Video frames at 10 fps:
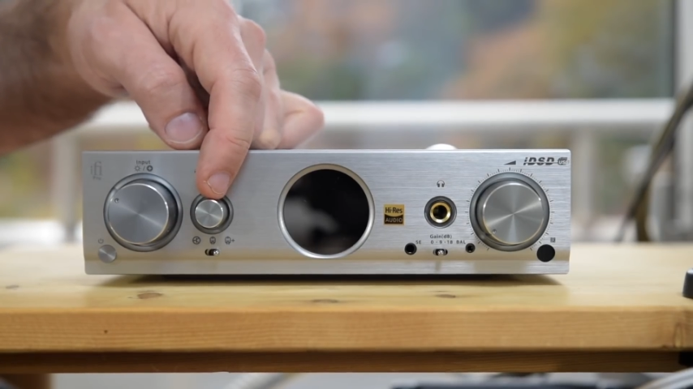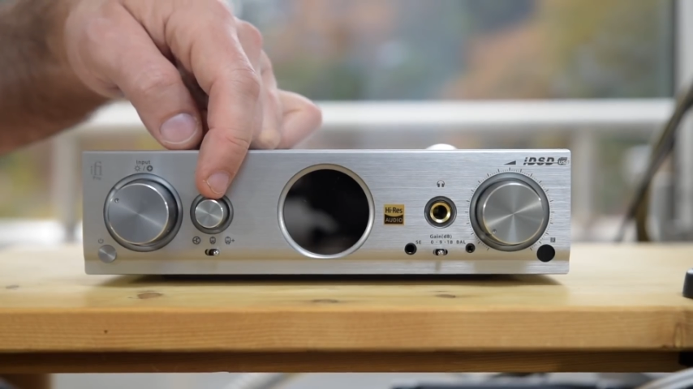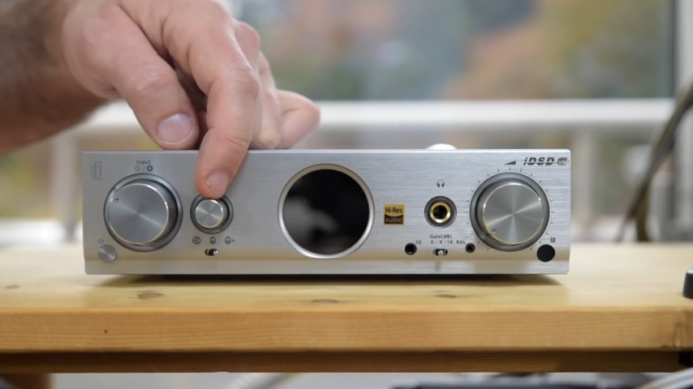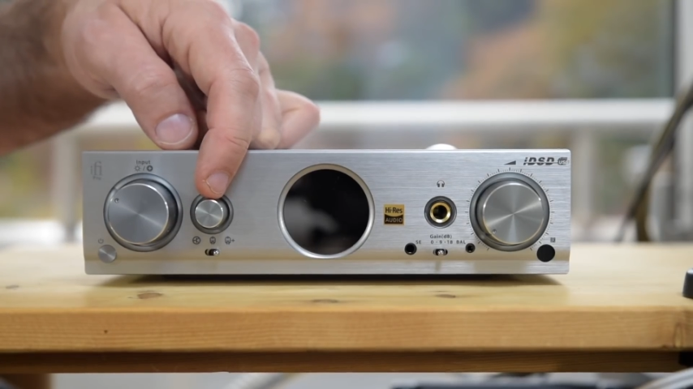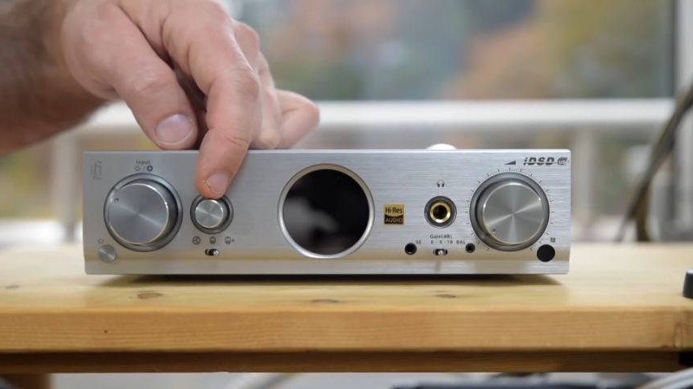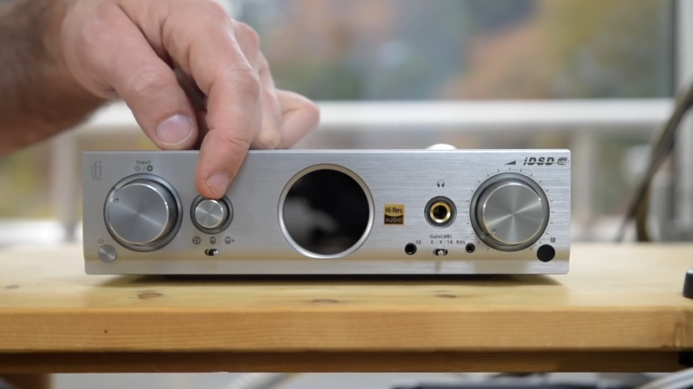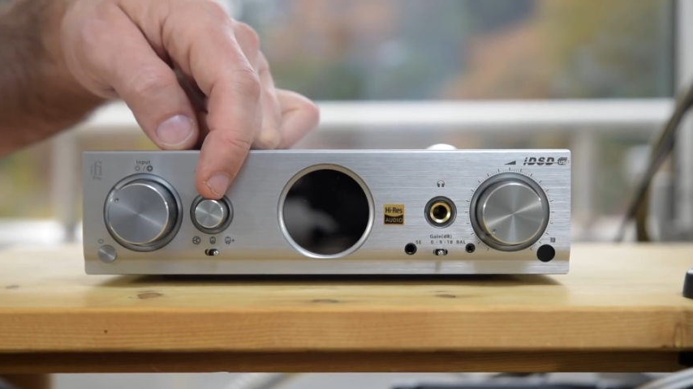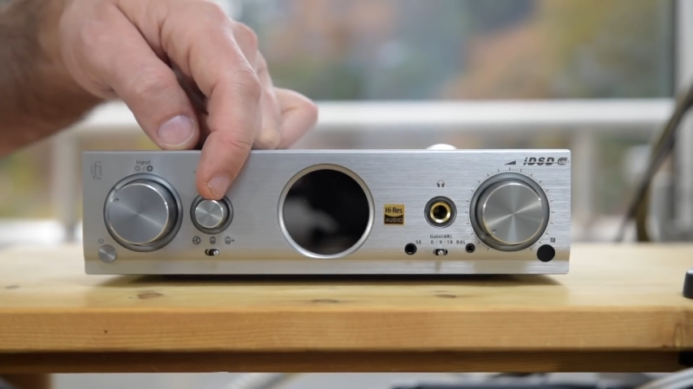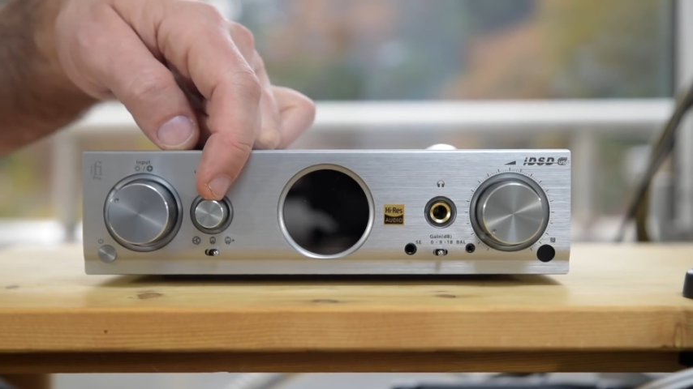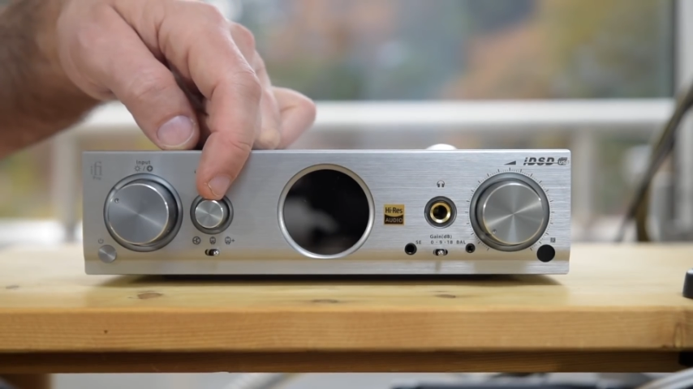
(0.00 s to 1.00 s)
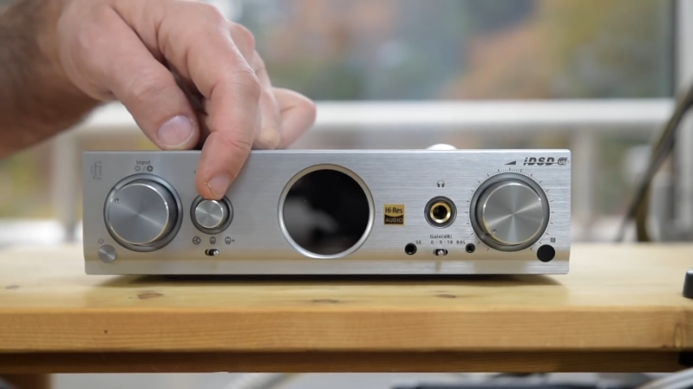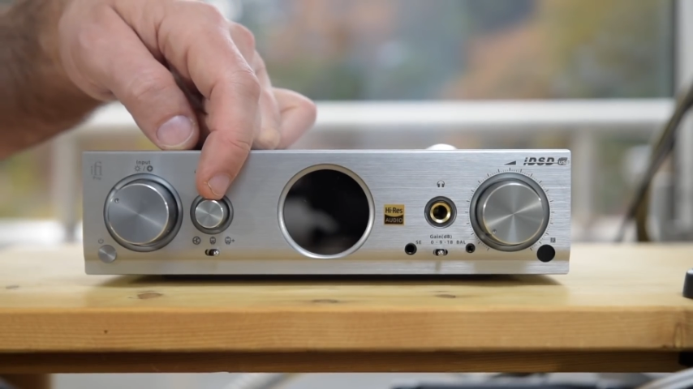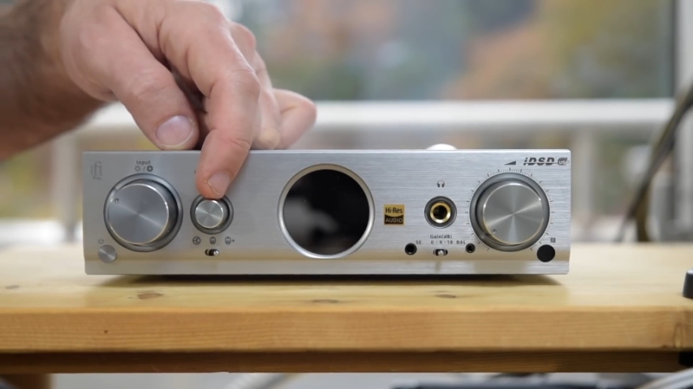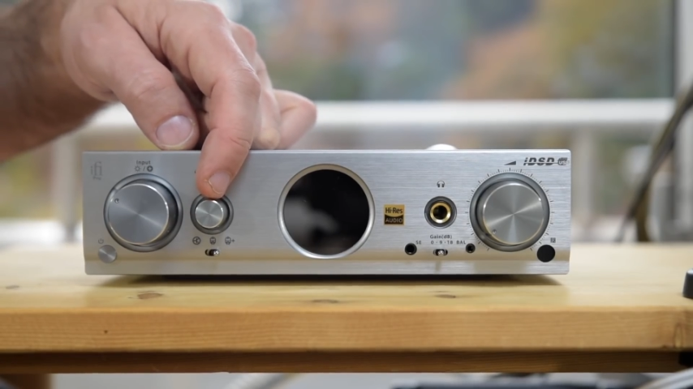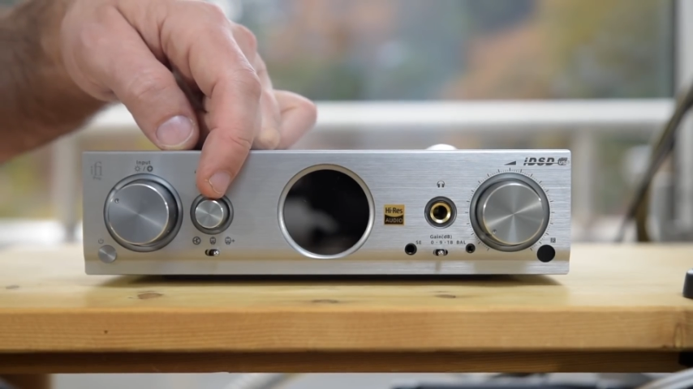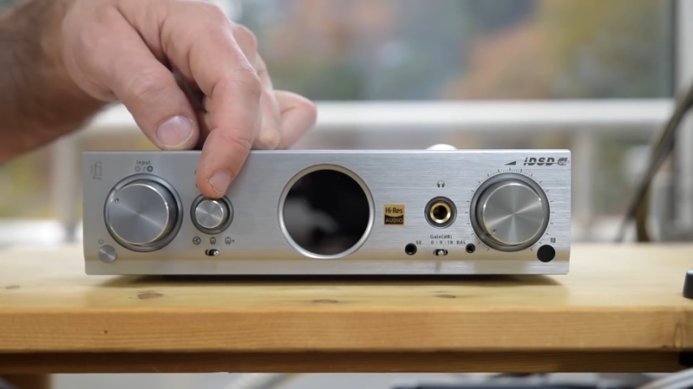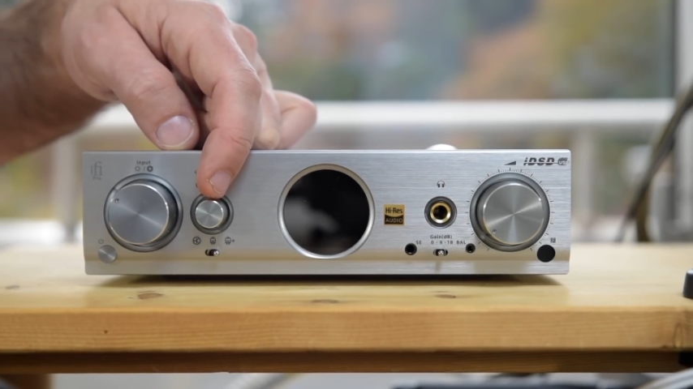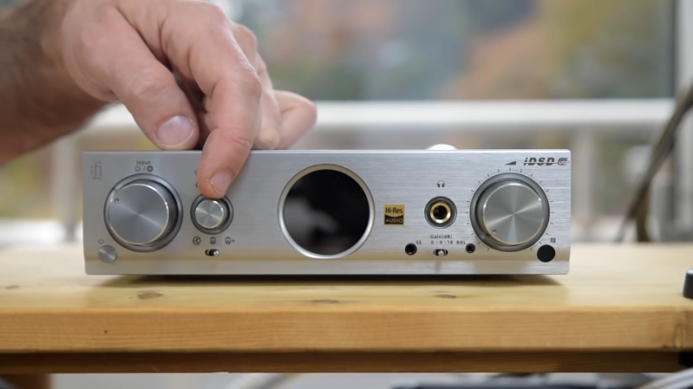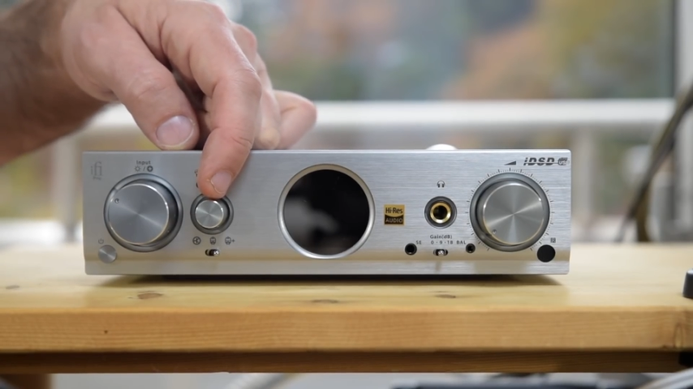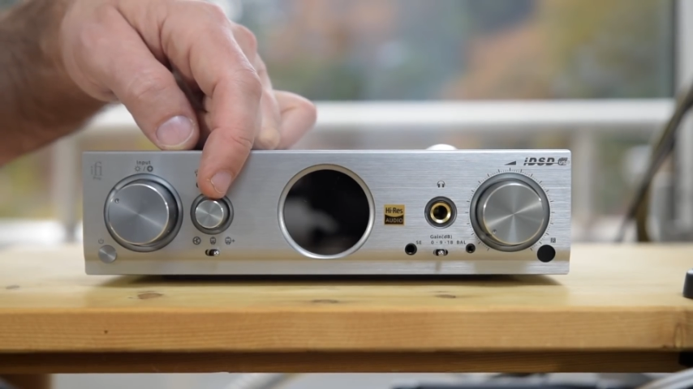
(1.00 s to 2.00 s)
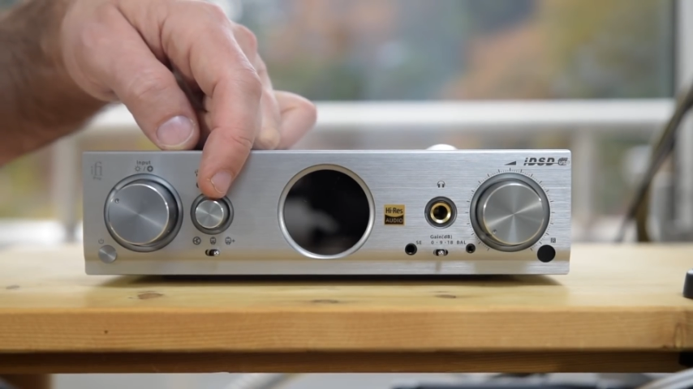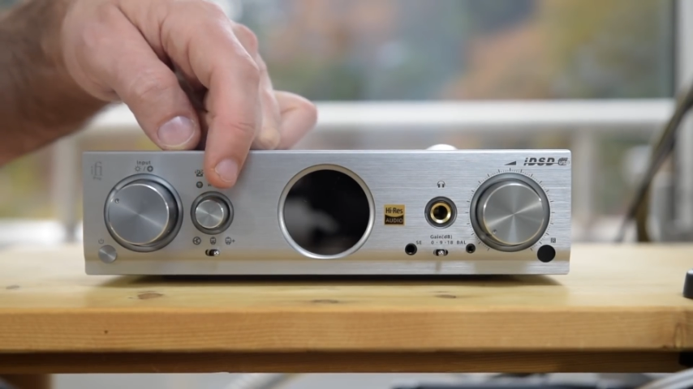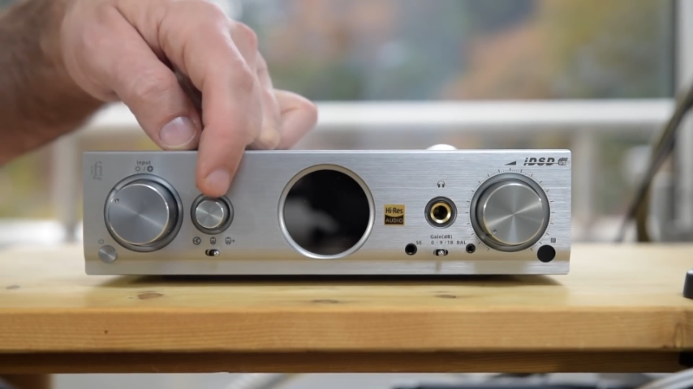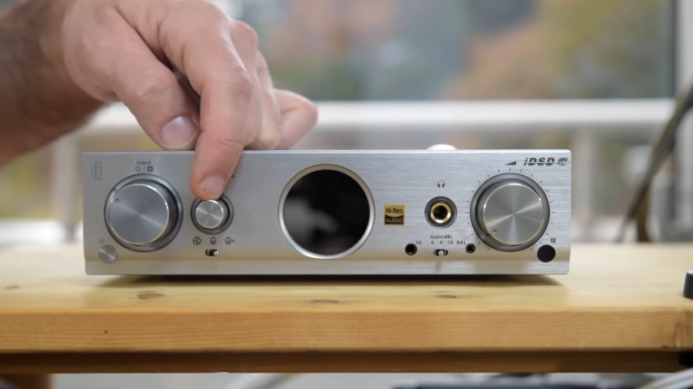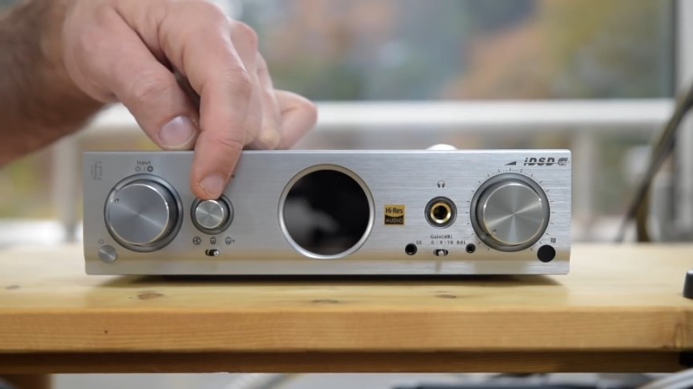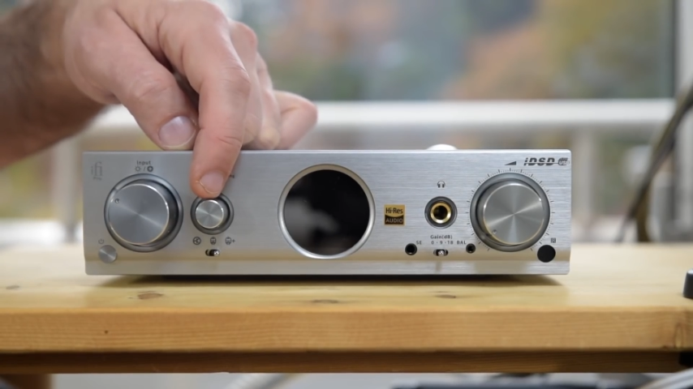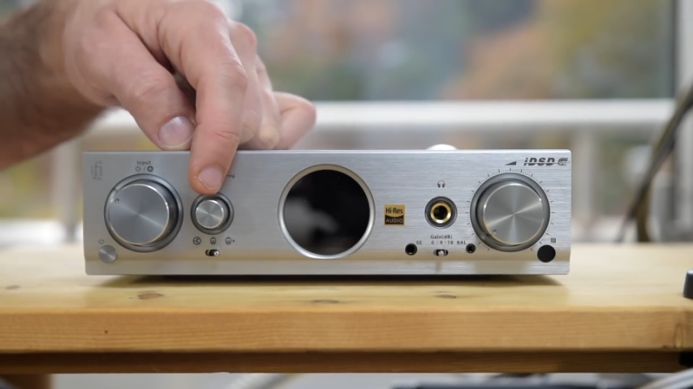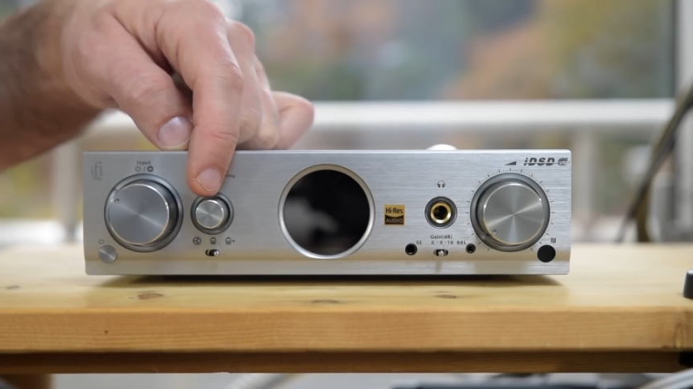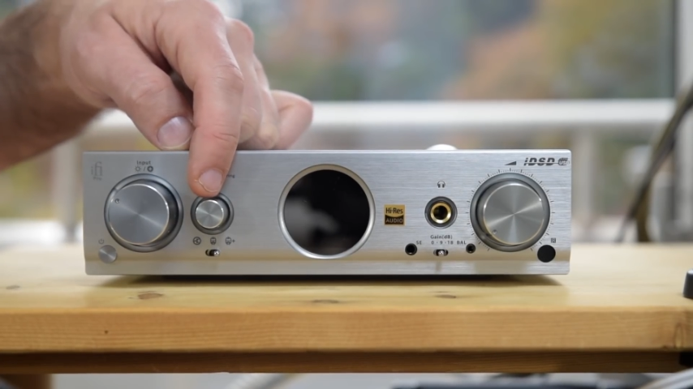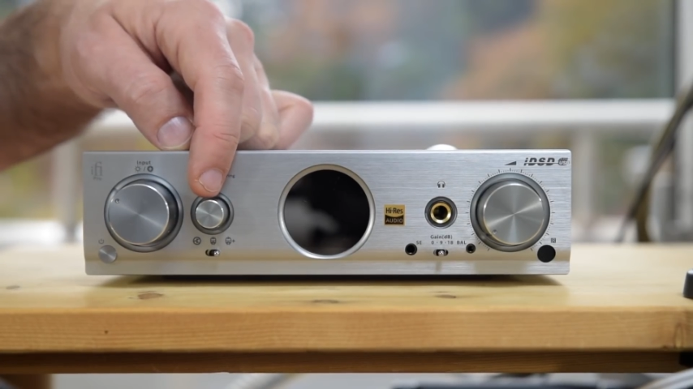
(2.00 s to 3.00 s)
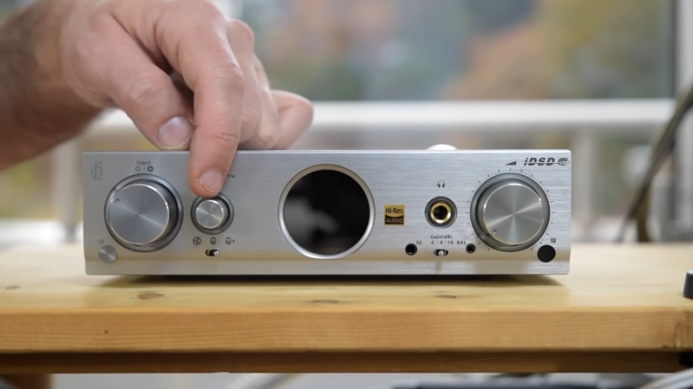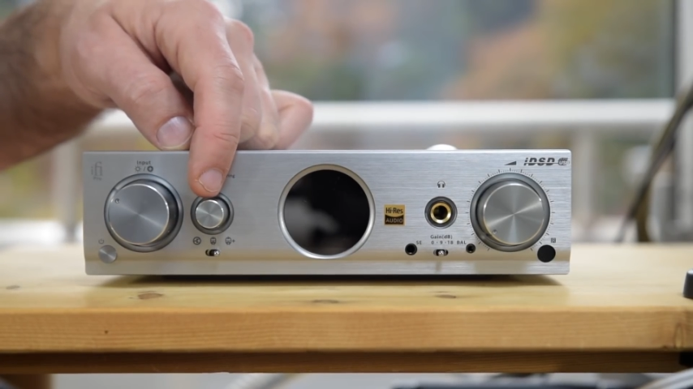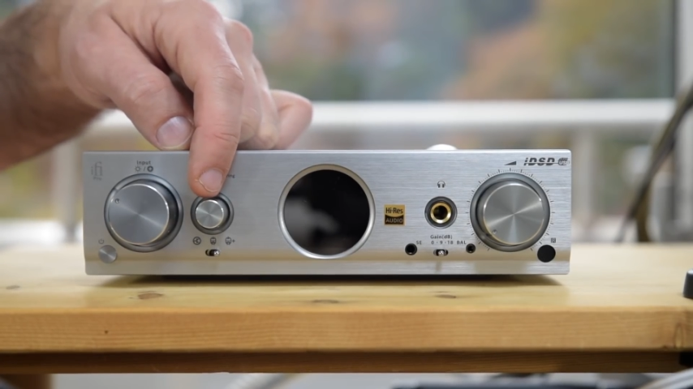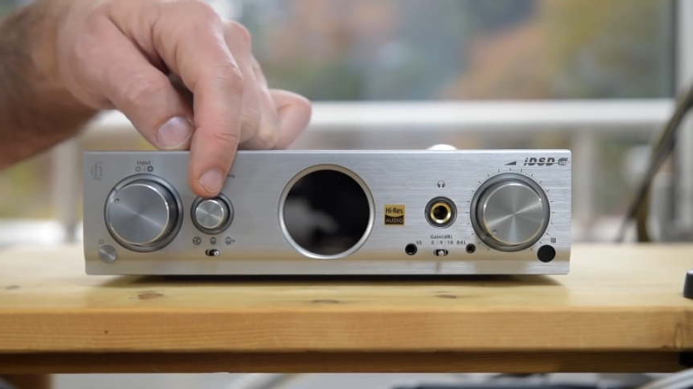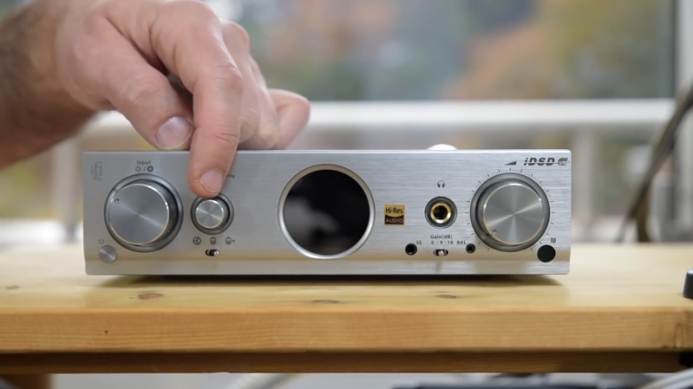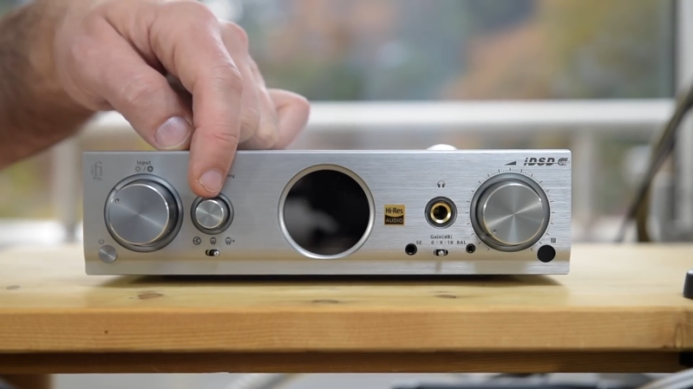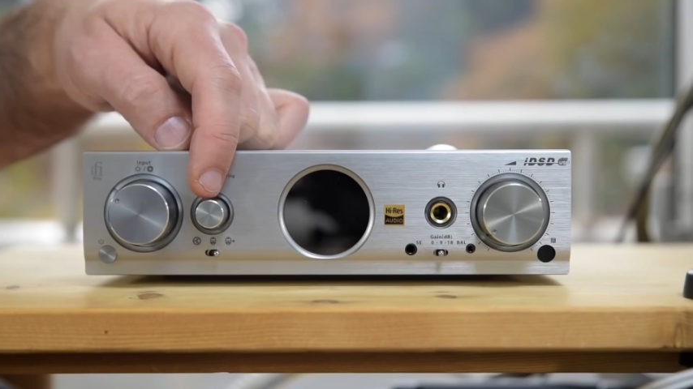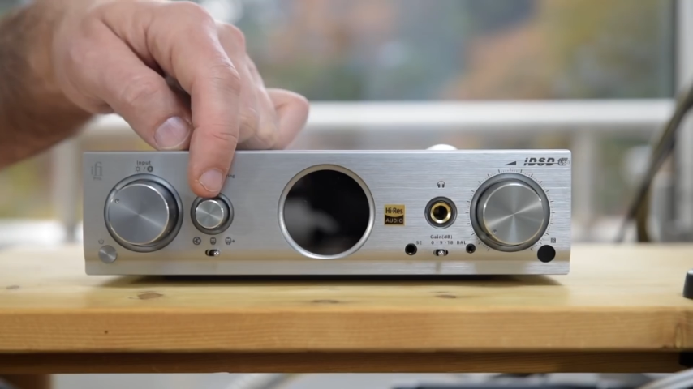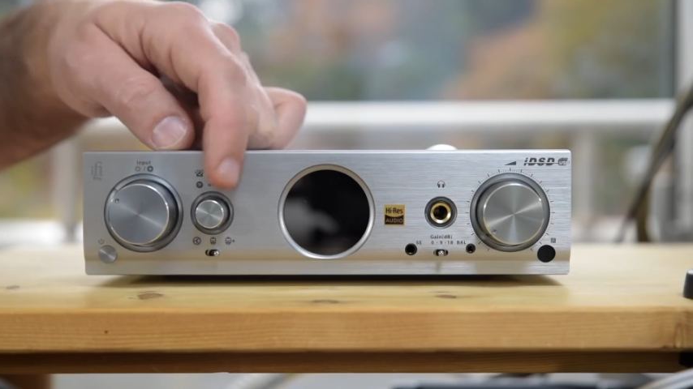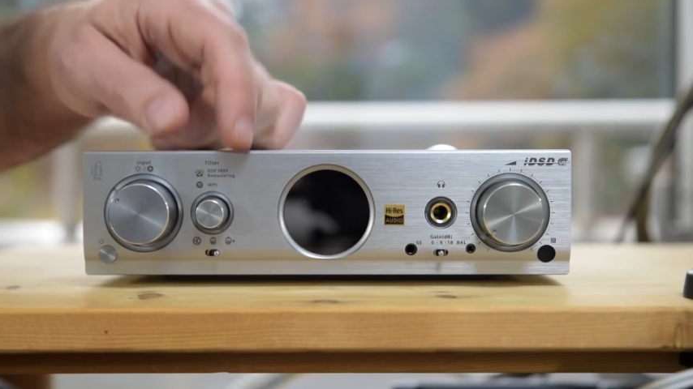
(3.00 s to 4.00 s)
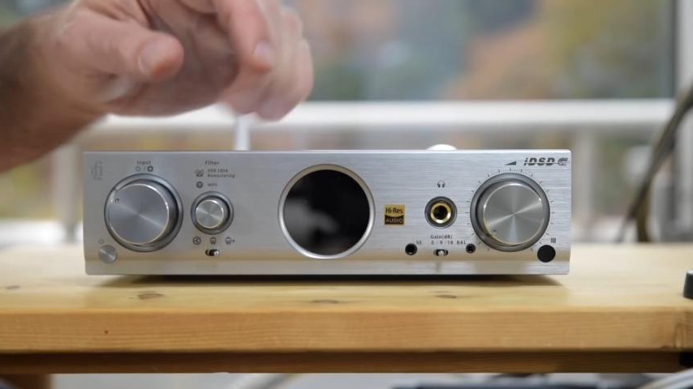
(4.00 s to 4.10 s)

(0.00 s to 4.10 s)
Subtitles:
(no speaker visible)